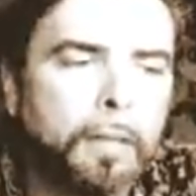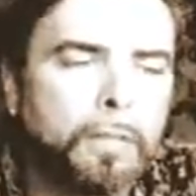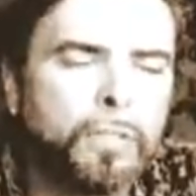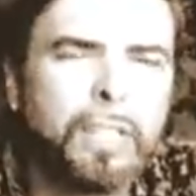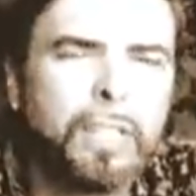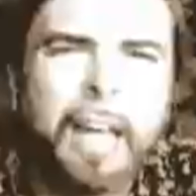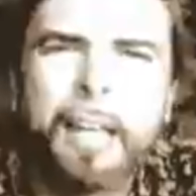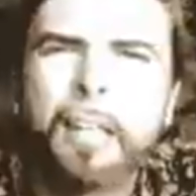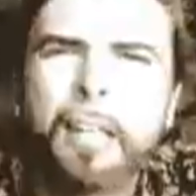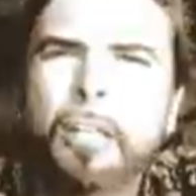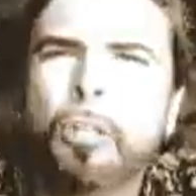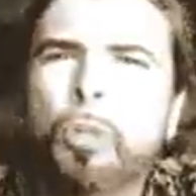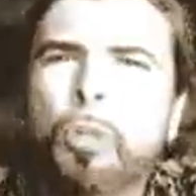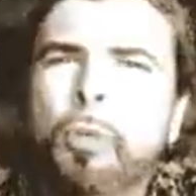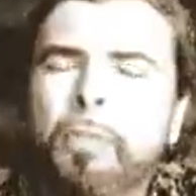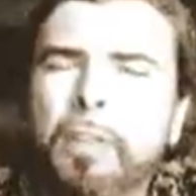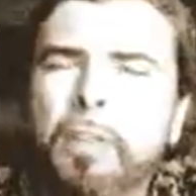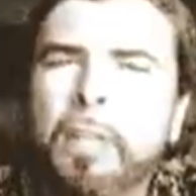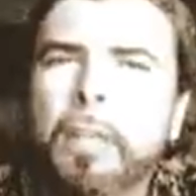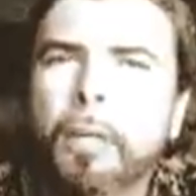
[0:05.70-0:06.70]
Decided to do
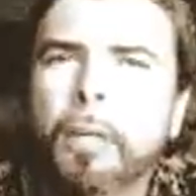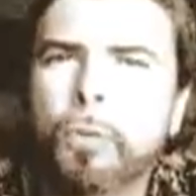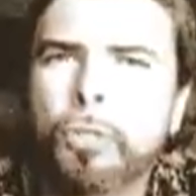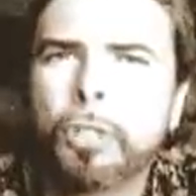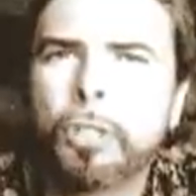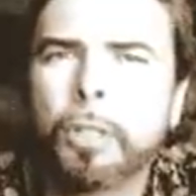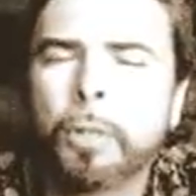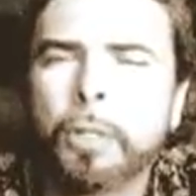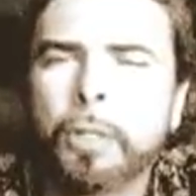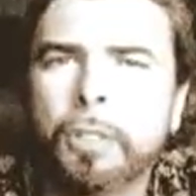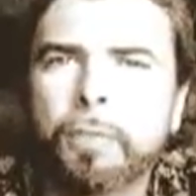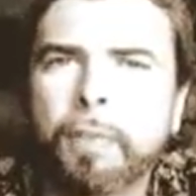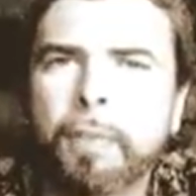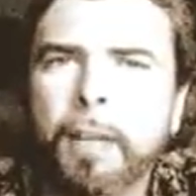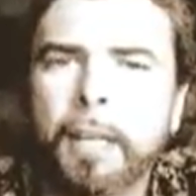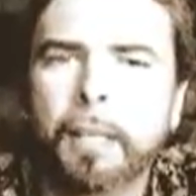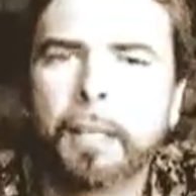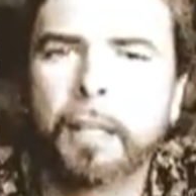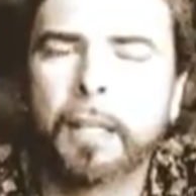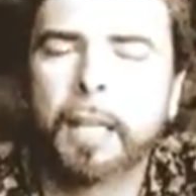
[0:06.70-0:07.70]
a video series
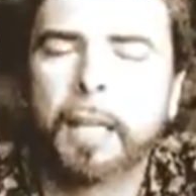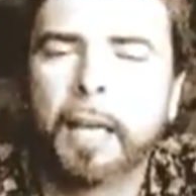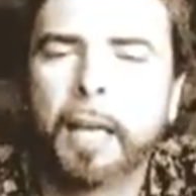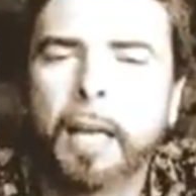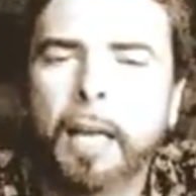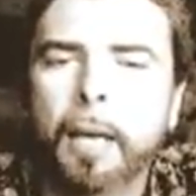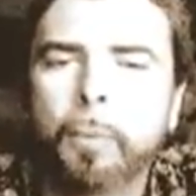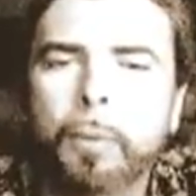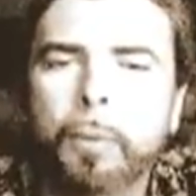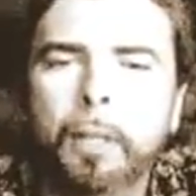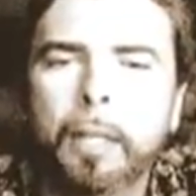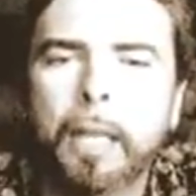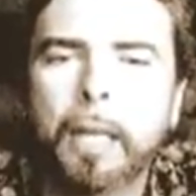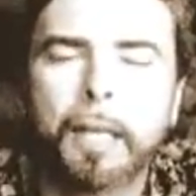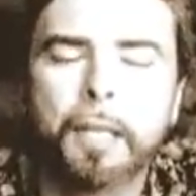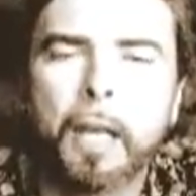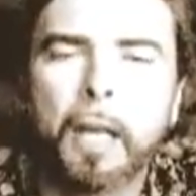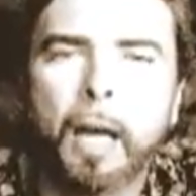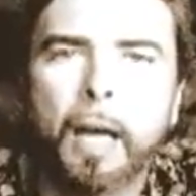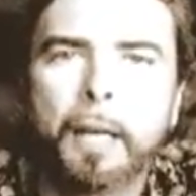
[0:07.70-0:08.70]
finally. I really had
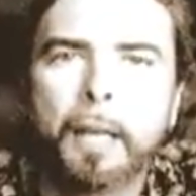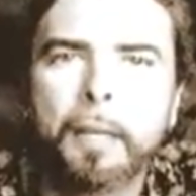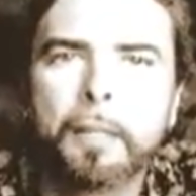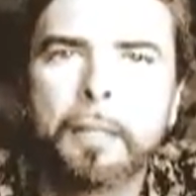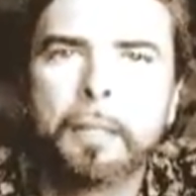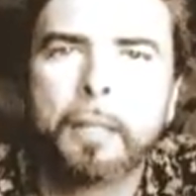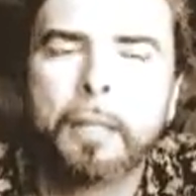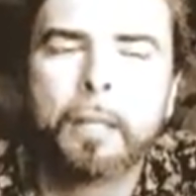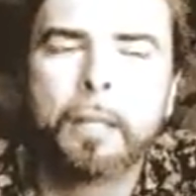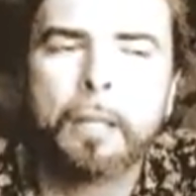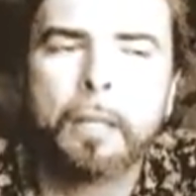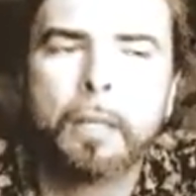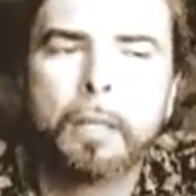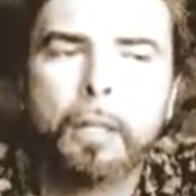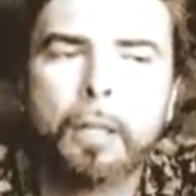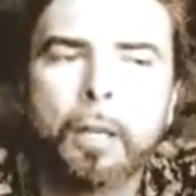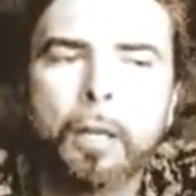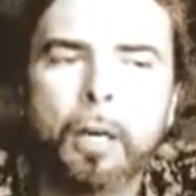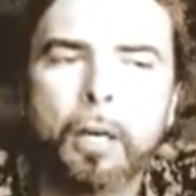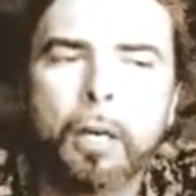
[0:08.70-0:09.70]
not
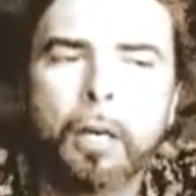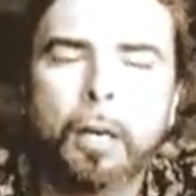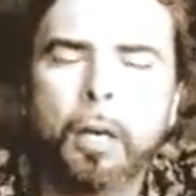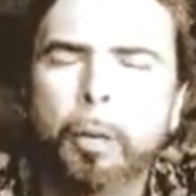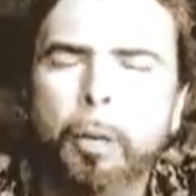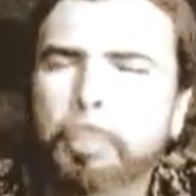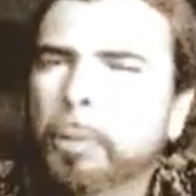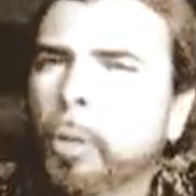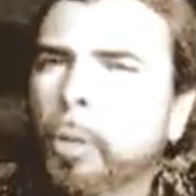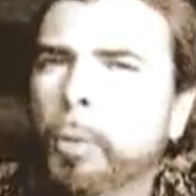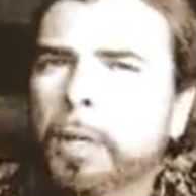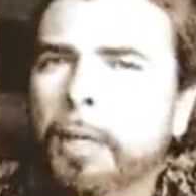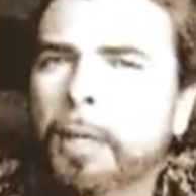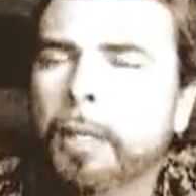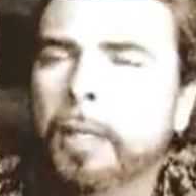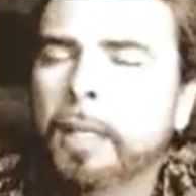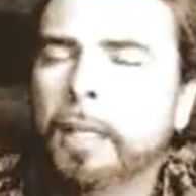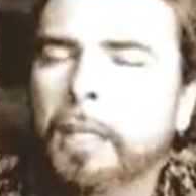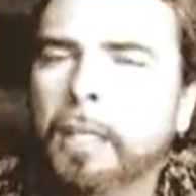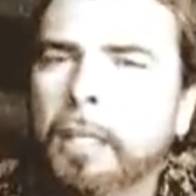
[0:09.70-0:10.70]
uploaded
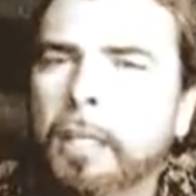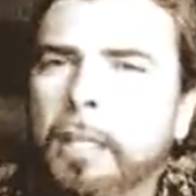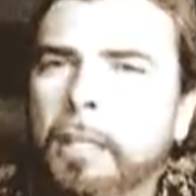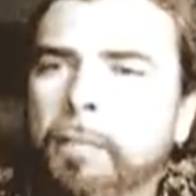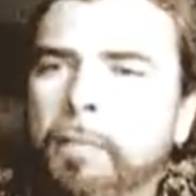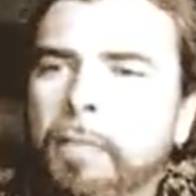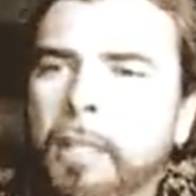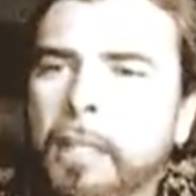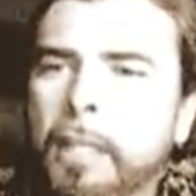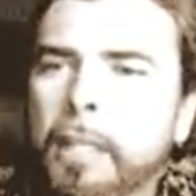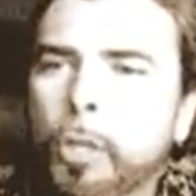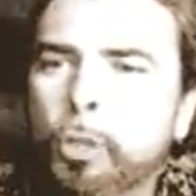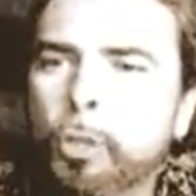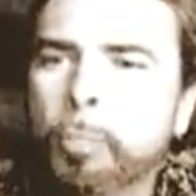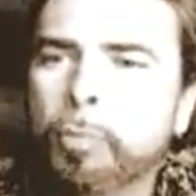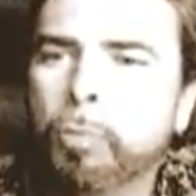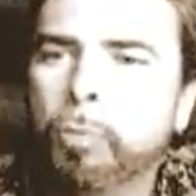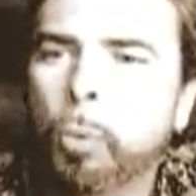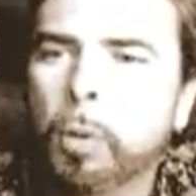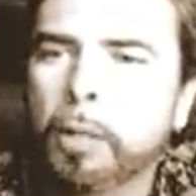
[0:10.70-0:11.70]
any videos
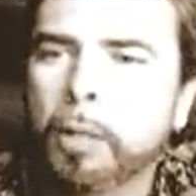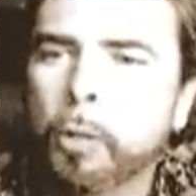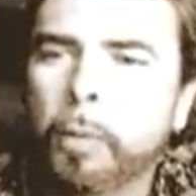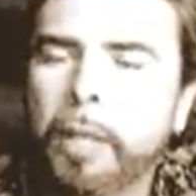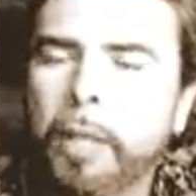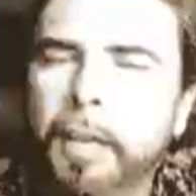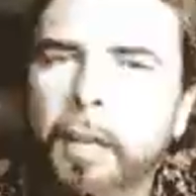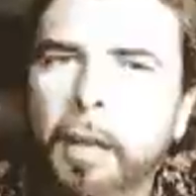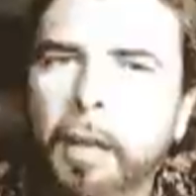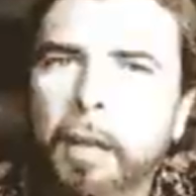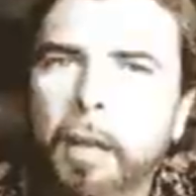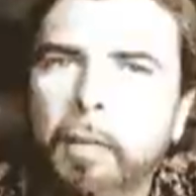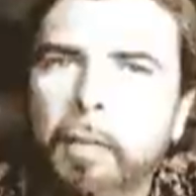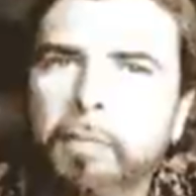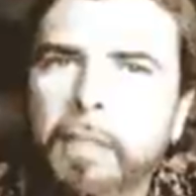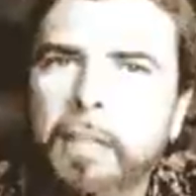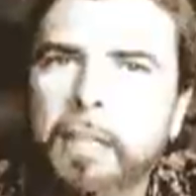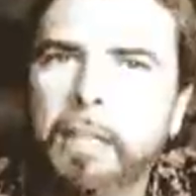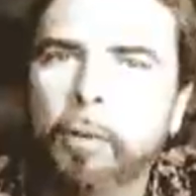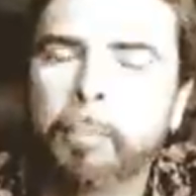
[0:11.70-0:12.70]
before other than
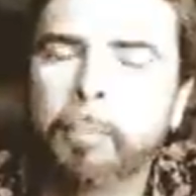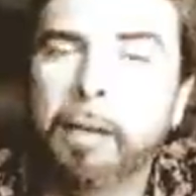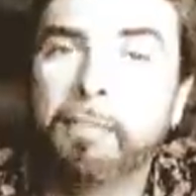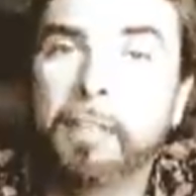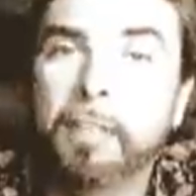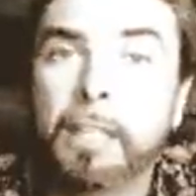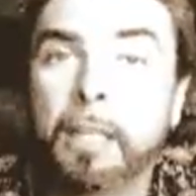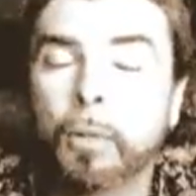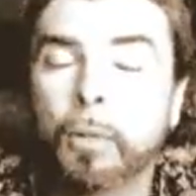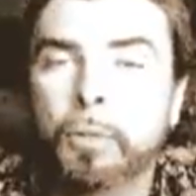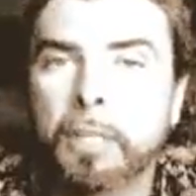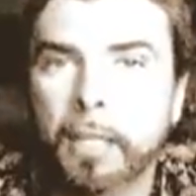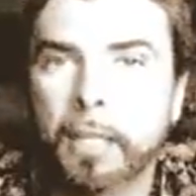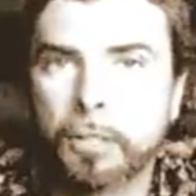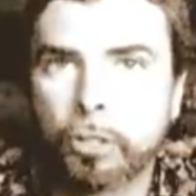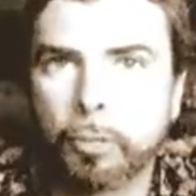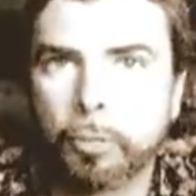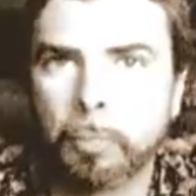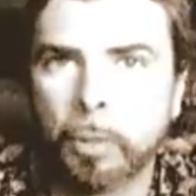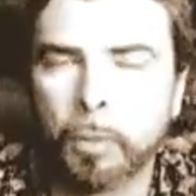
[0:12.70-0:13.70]
my video
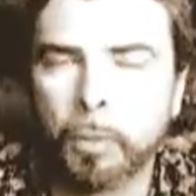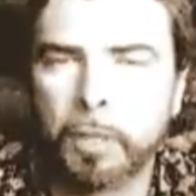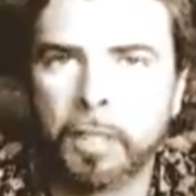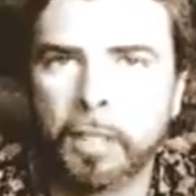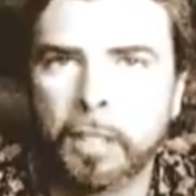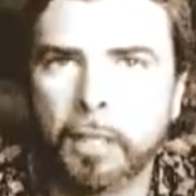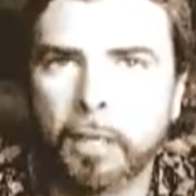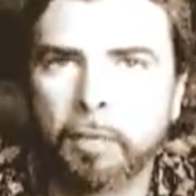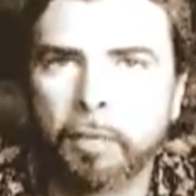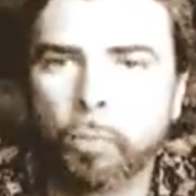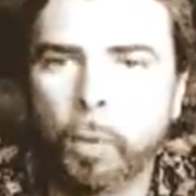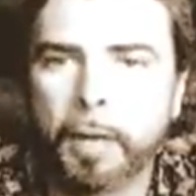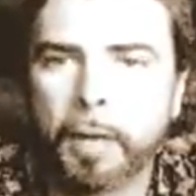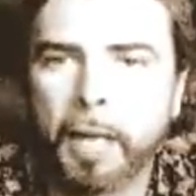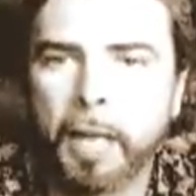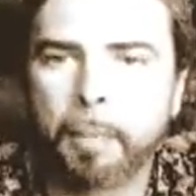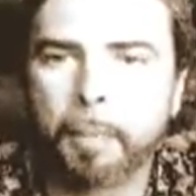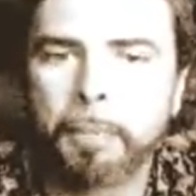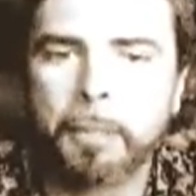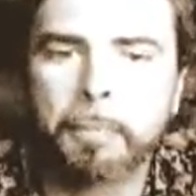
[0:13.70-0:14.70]
testimony of what
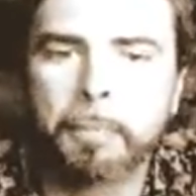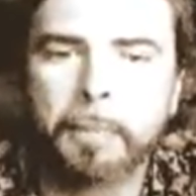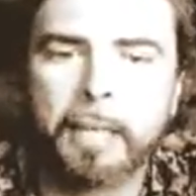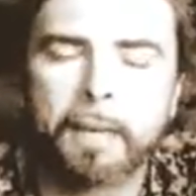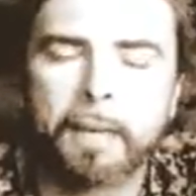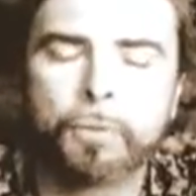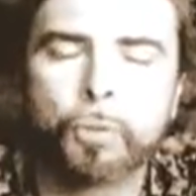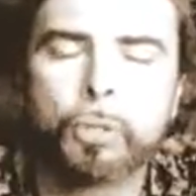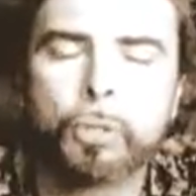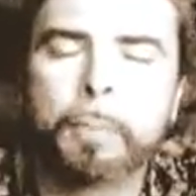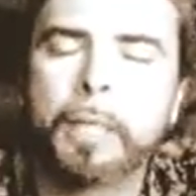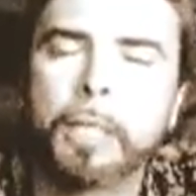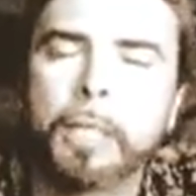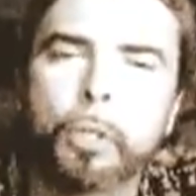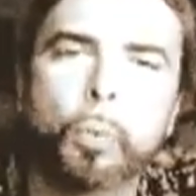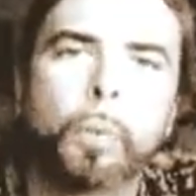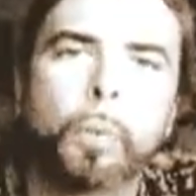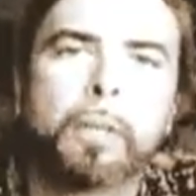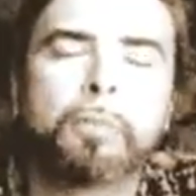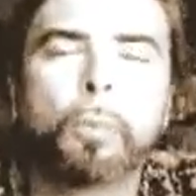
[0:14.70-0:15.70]
happened to me after spending
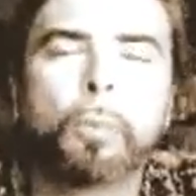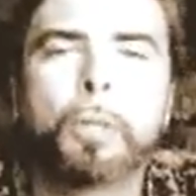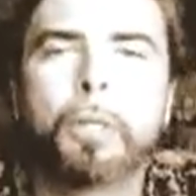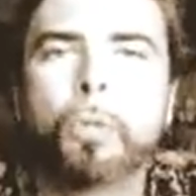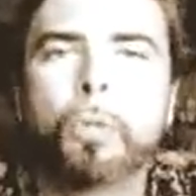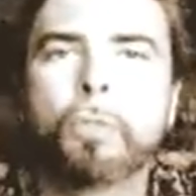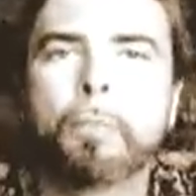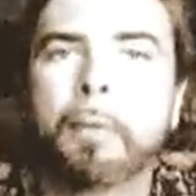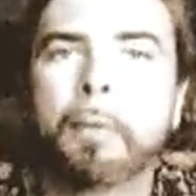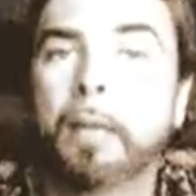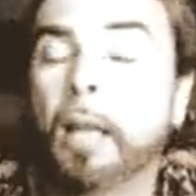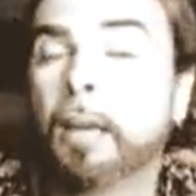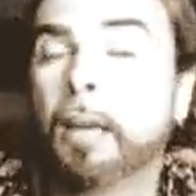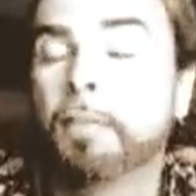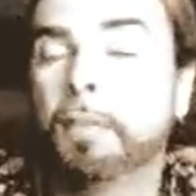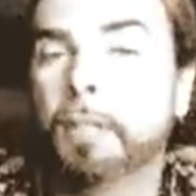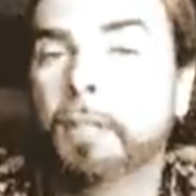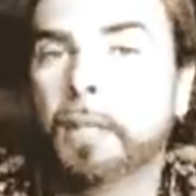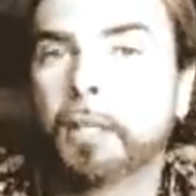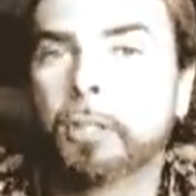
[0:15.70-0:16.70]
24 years of my life
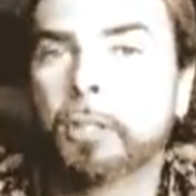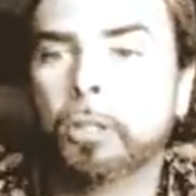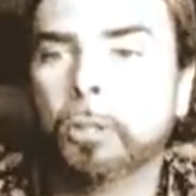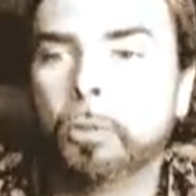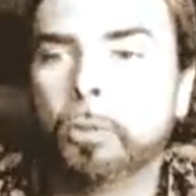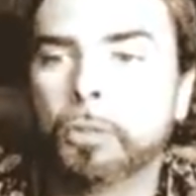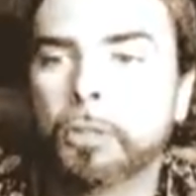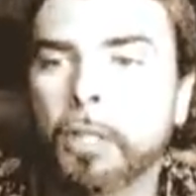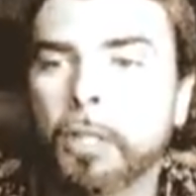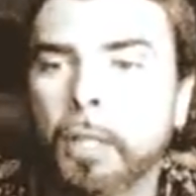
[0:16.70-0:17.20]
in the occult.